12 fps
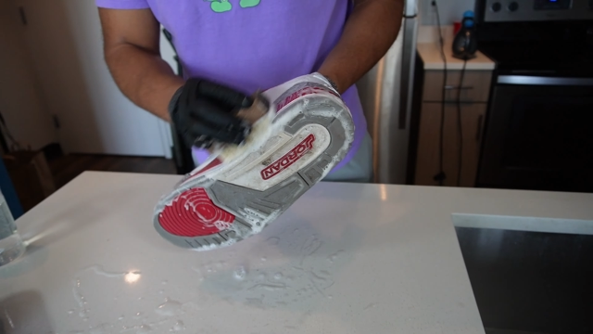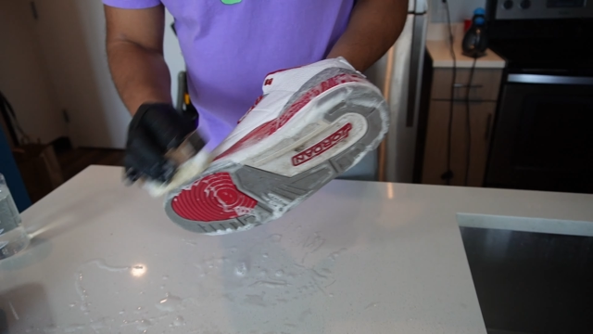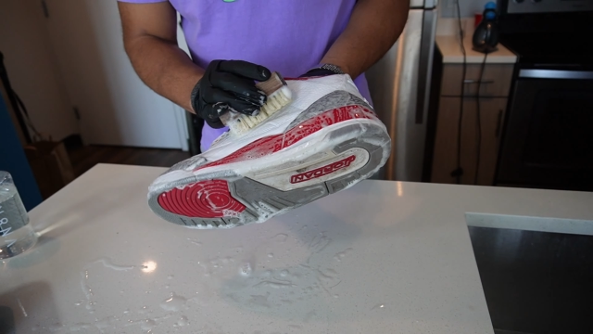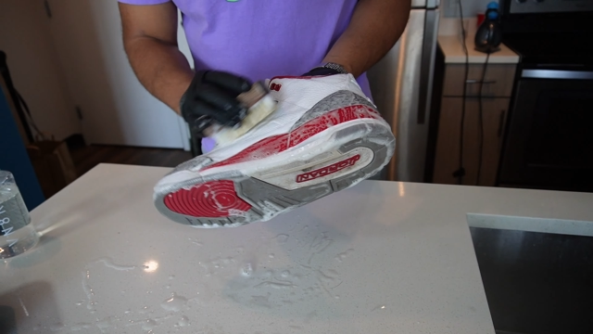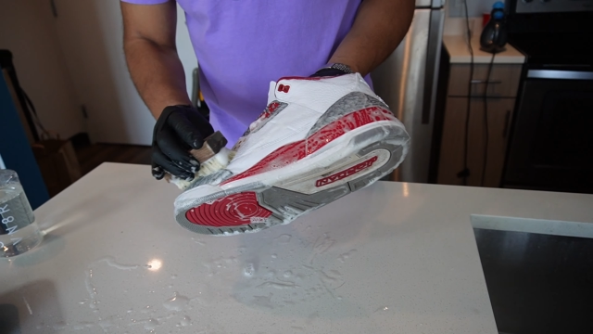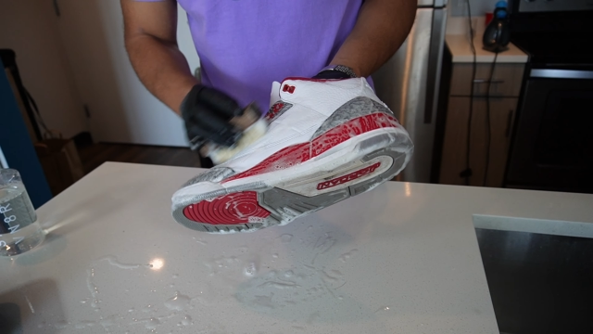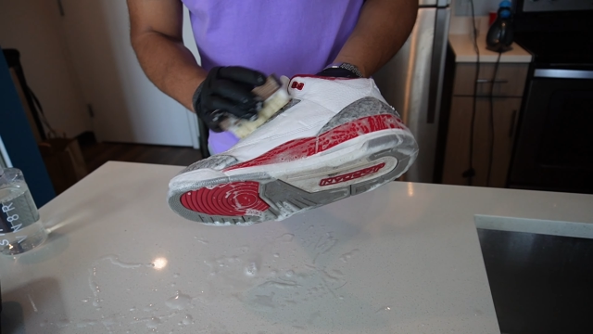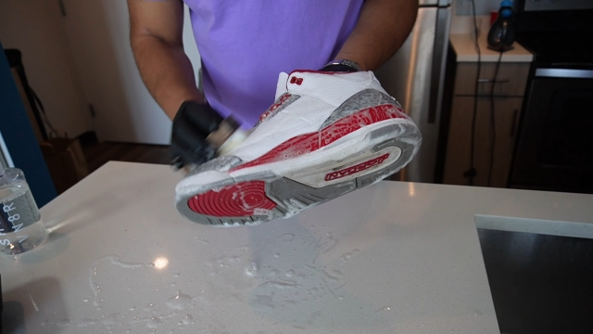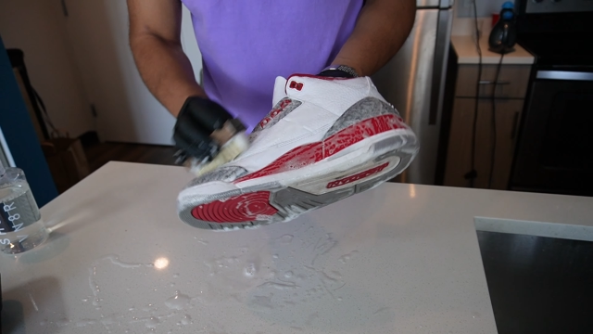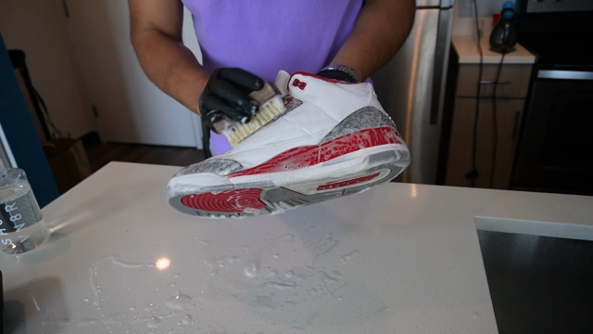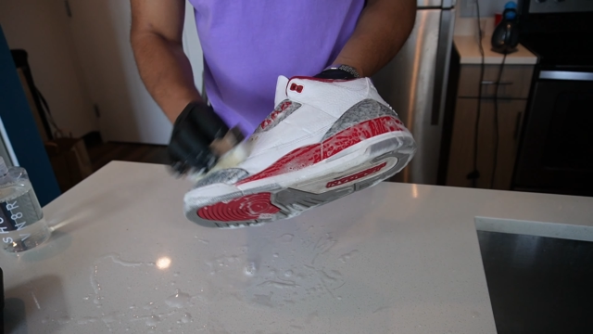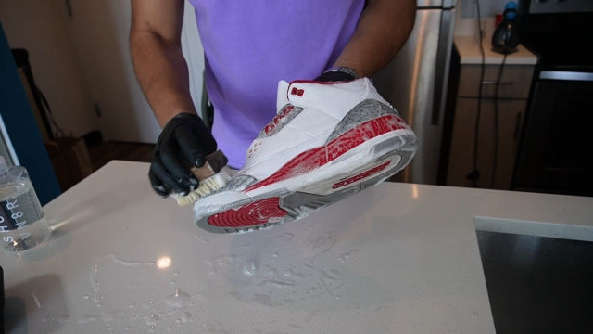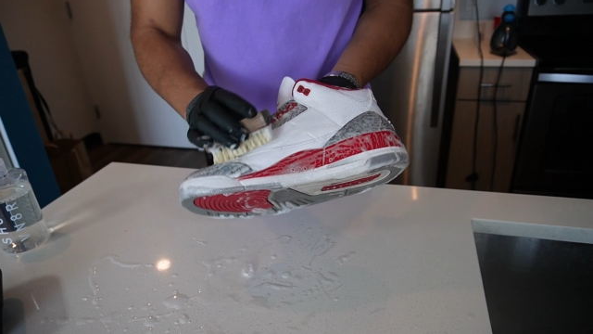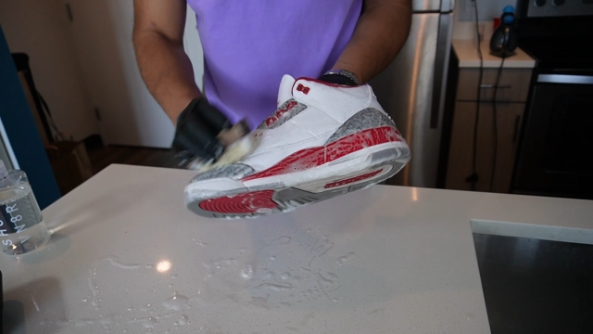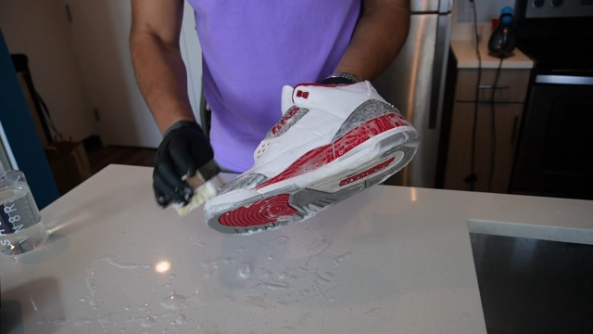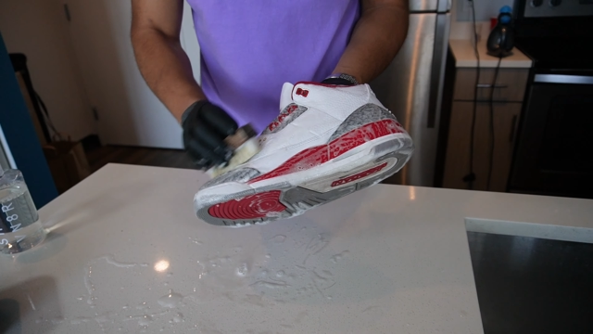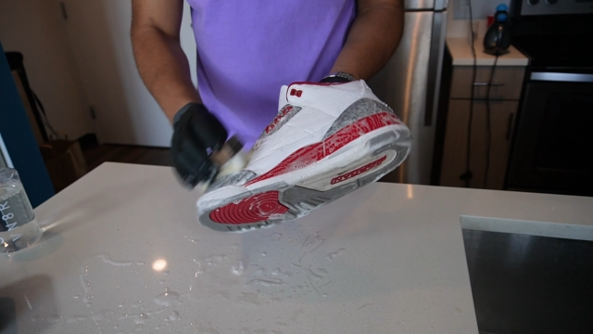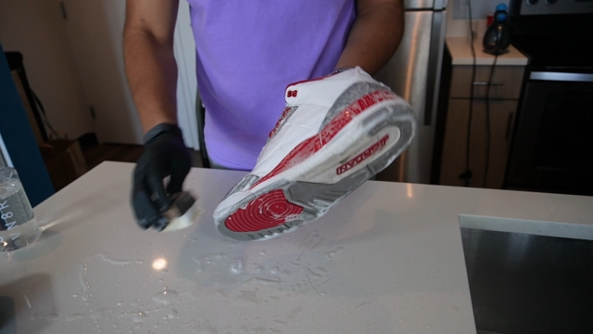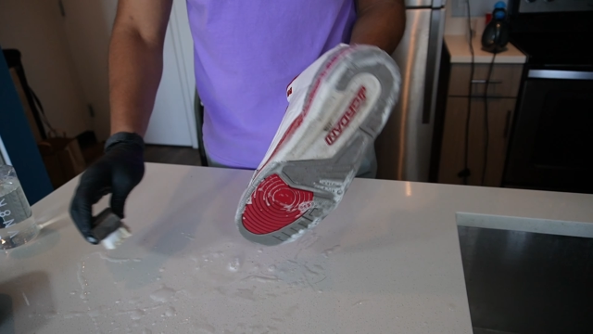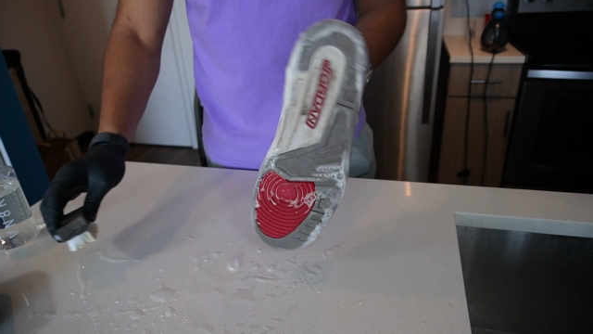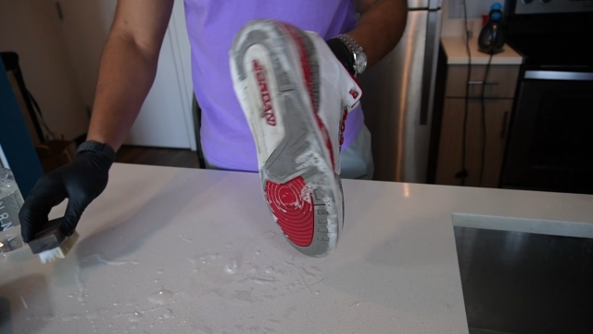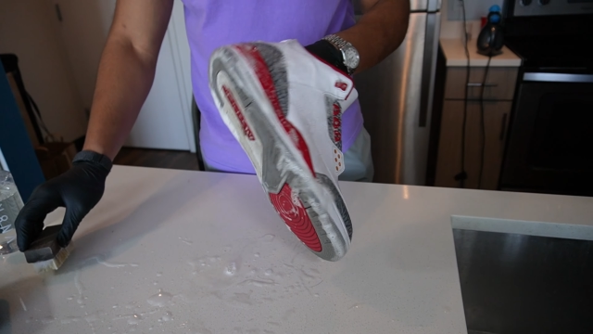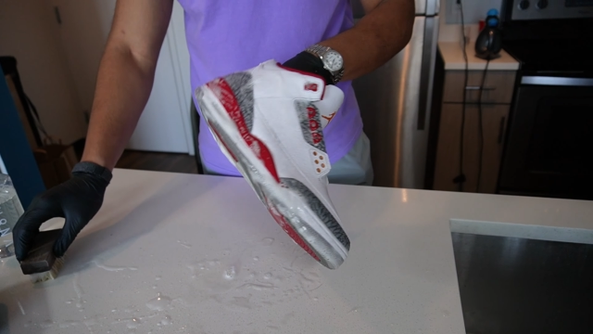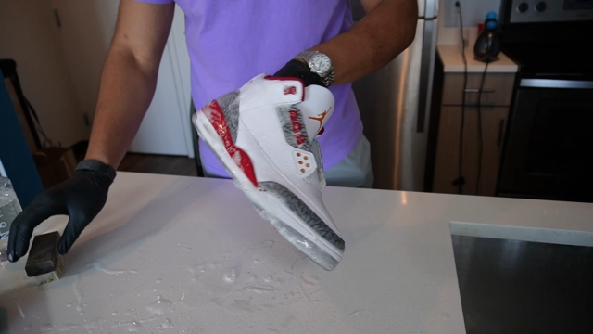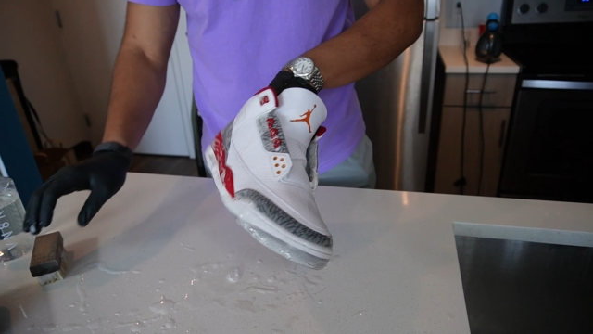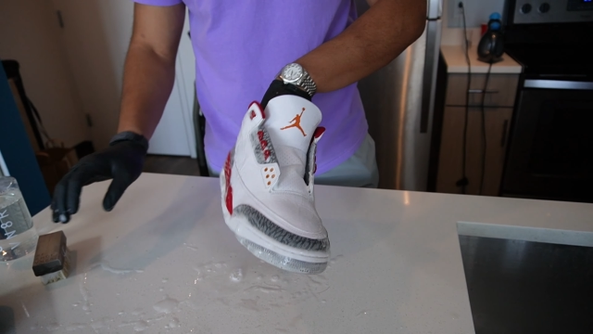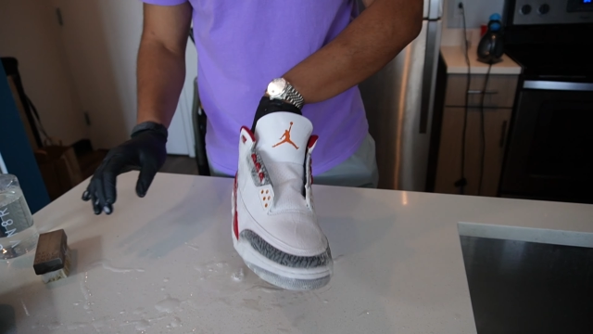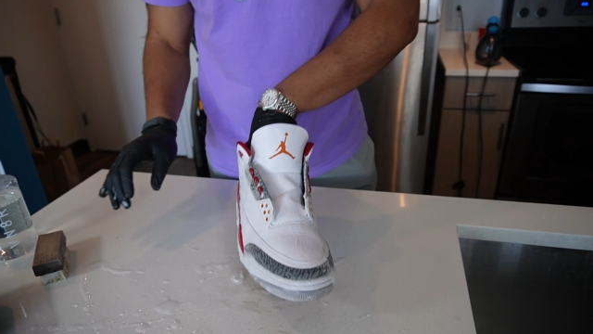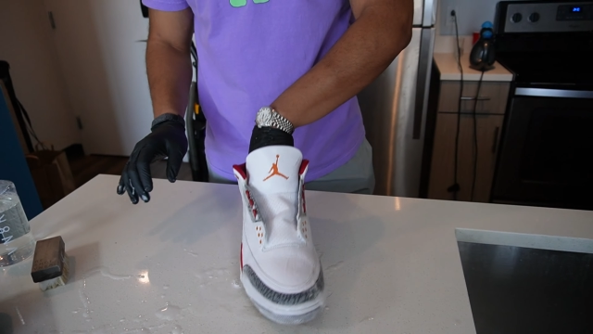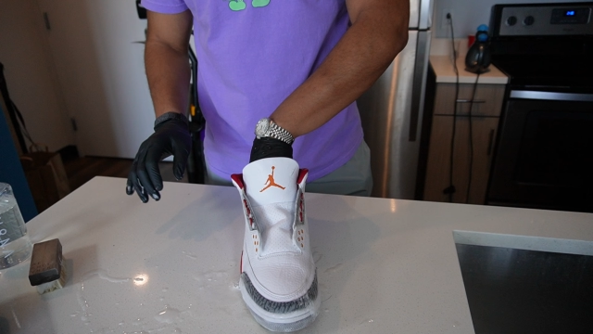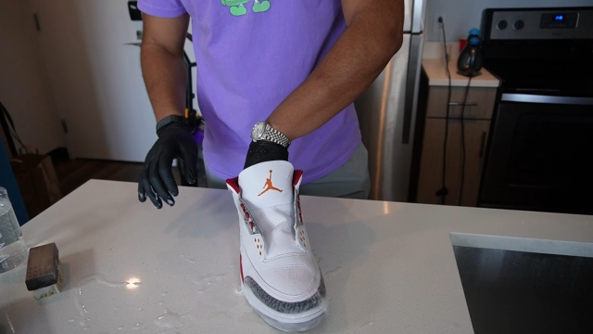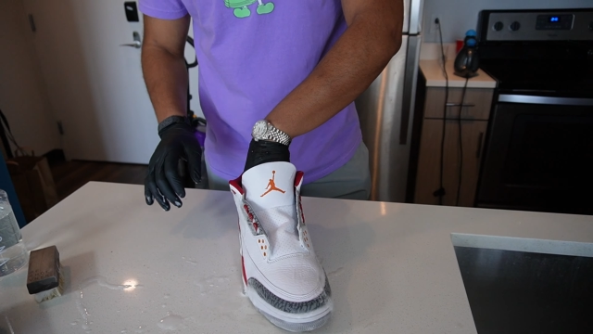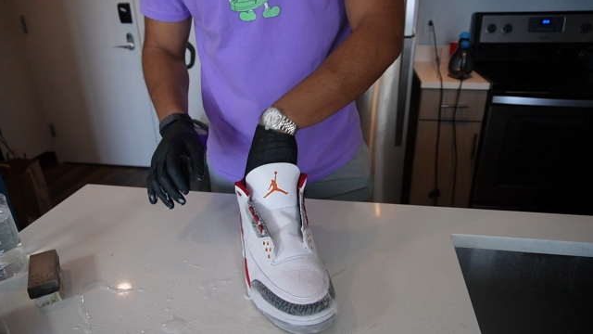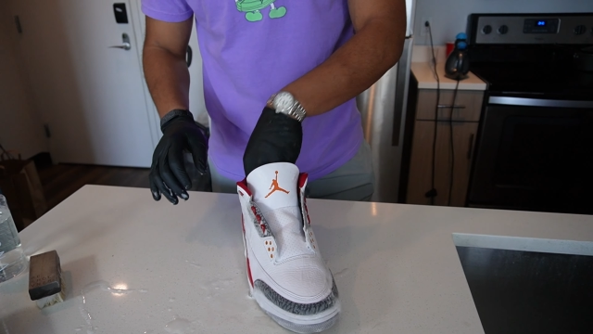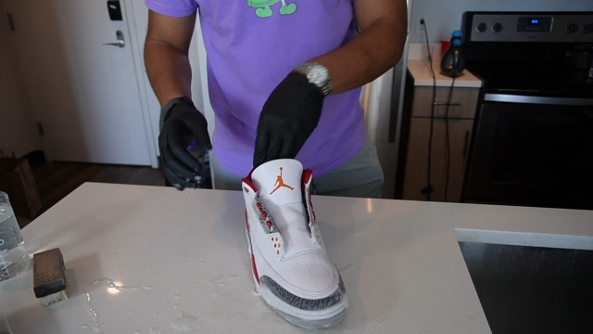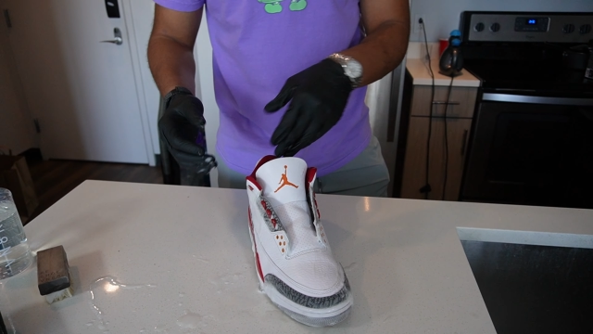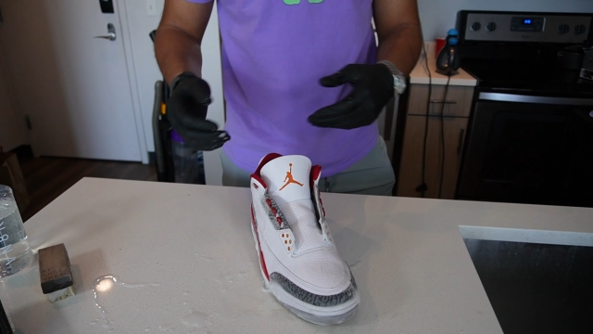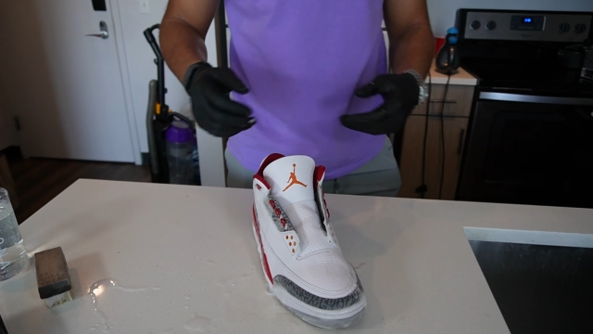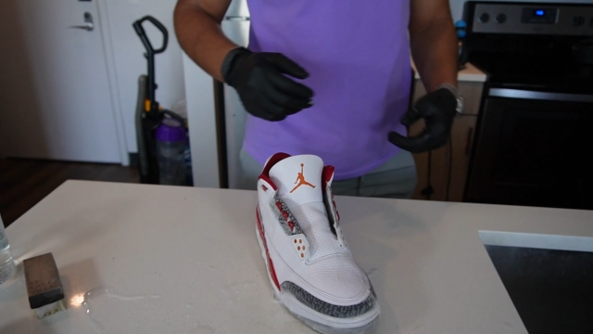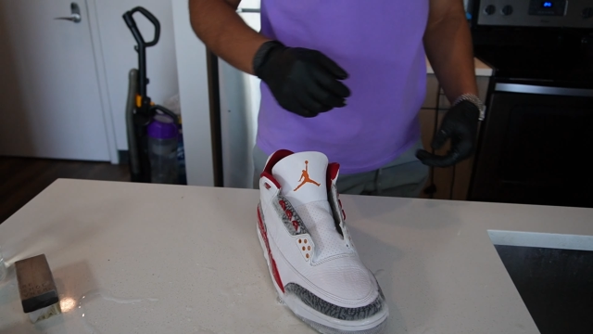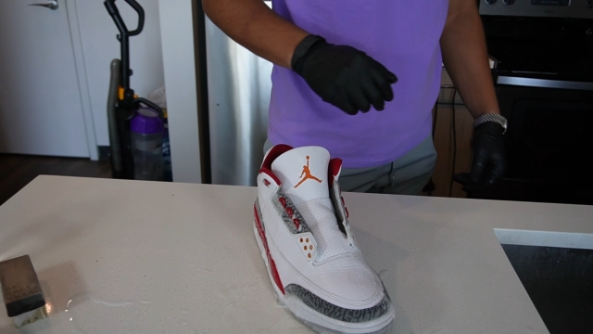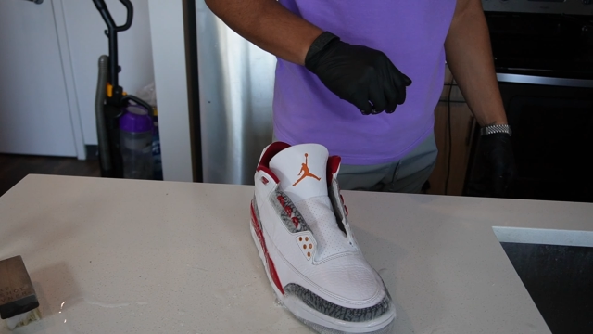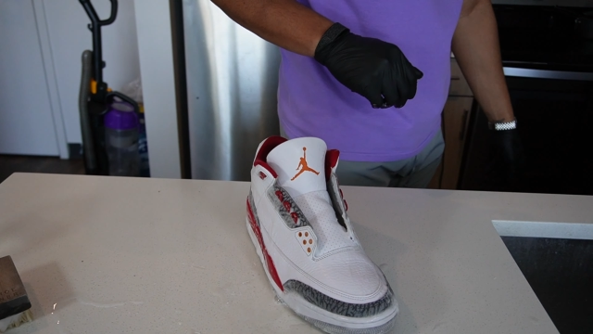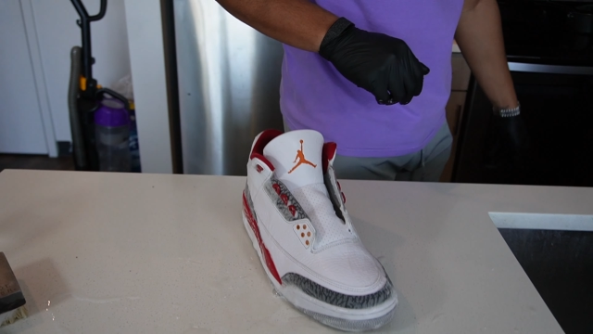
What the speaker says: Nobody's mouth can be seen.